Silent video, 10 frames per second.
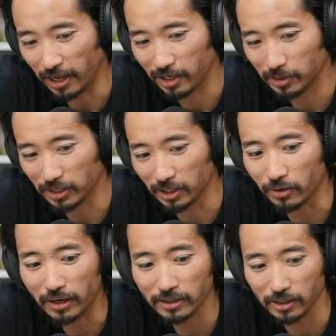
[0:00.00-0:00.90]
Adam says the
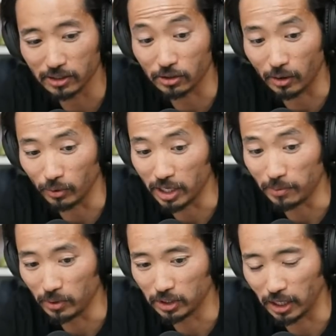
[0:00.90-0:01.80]
crowds at the start will
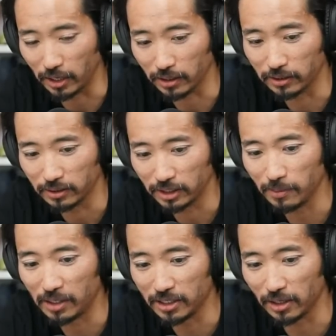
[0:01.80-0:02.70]
keep you in check.
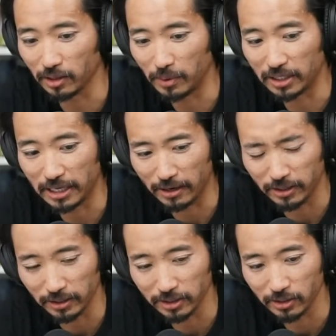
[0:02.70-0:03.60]
Keep it easy on the big
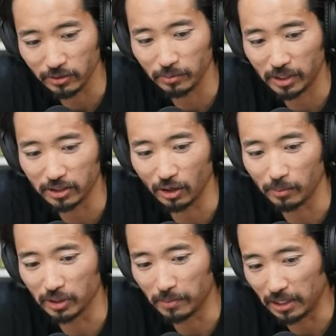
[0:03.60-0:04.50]
downhill into Newton because you
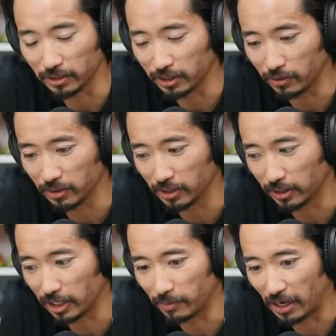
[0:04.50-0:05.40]
almost immediately go into
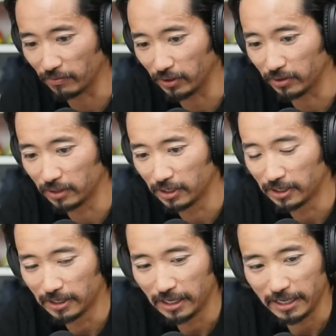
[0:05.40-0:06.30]
climb after.
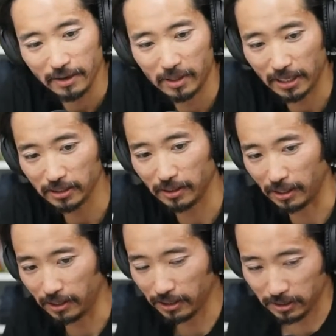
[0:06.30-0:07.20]
Yeah, I mean that's a
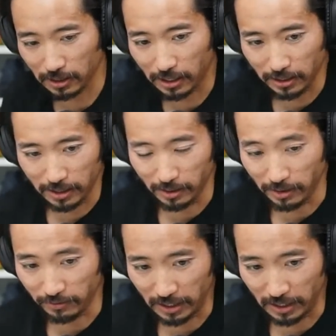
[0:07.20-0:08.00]
uh, that's a lot of the uh,